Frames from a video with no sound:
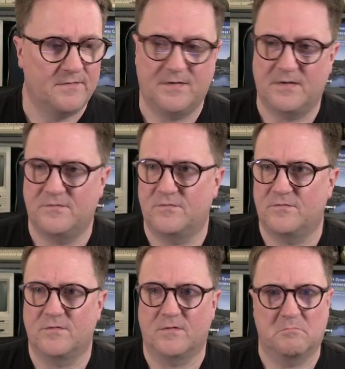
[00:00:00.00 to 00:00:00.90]
That
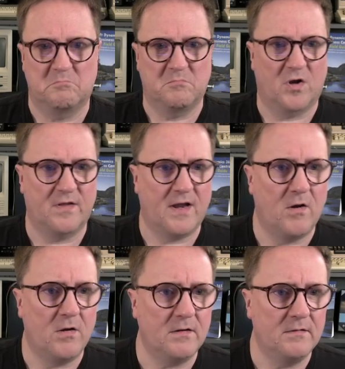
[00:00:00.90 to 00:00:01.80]
took not that
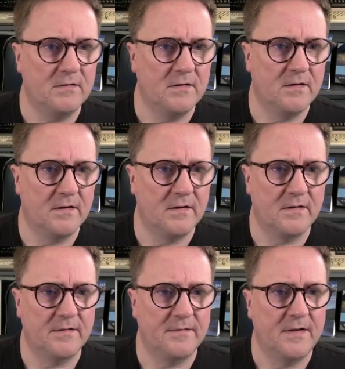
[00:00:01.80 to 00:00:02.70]
long.
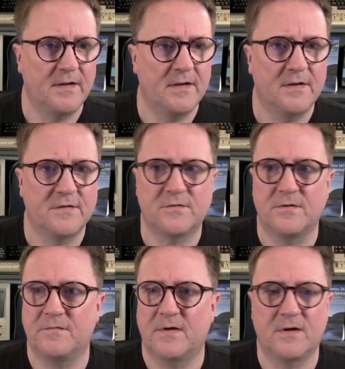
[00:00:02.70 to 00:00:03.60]
So
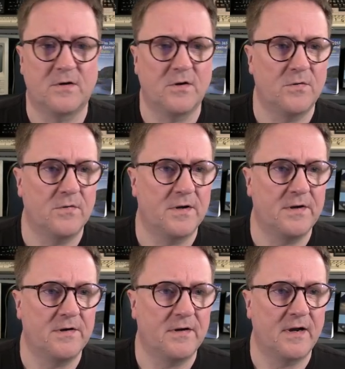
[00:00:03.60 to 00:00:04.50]
if I go
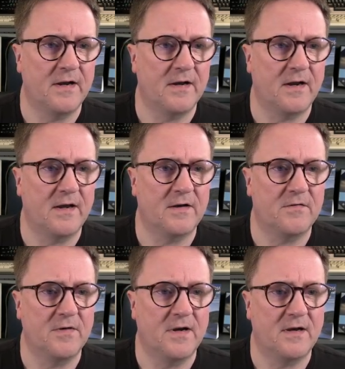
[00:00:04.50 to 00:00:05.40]
here and I
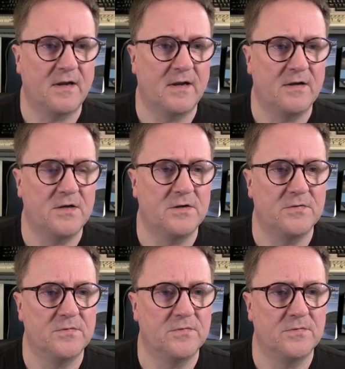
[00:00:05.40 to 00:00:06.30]
create a
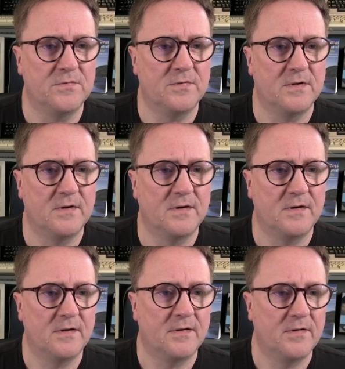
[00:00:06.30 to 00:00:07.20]
new,
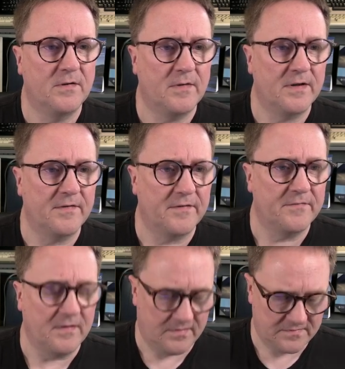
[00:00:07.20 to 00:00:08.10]
I
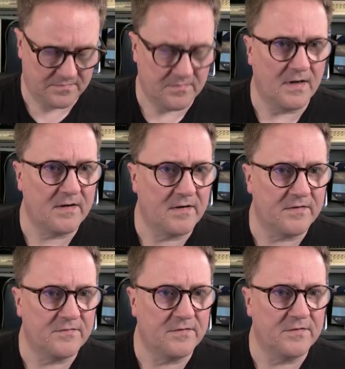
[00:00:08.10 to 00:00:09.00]
can
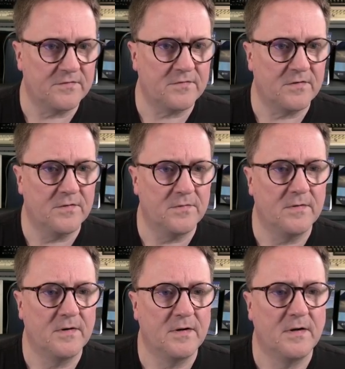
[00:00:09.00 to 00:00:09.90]
actually just go